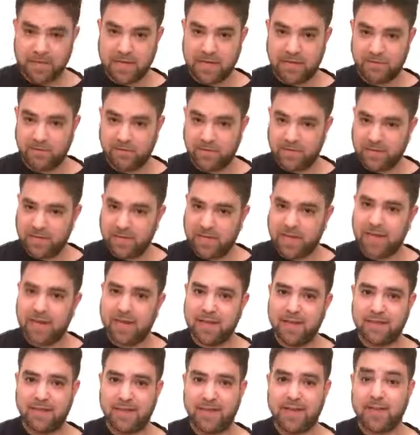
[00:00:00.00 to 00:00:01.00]
have
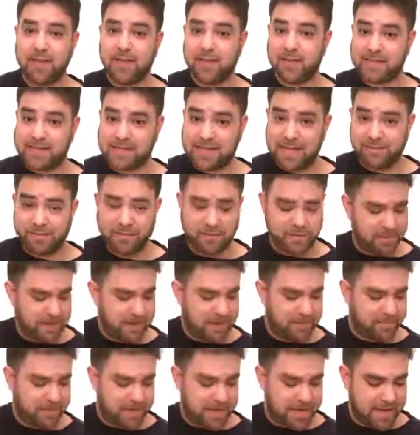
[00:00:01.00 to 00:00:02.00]
G, and then on 7 you
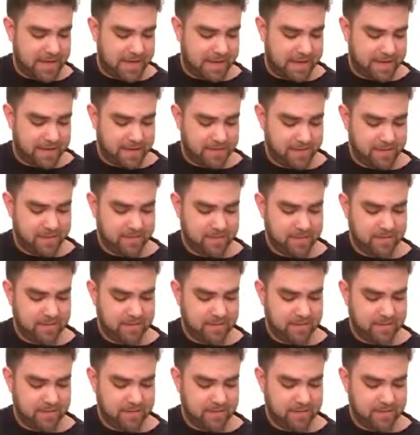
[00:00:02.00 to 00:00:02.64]
have A.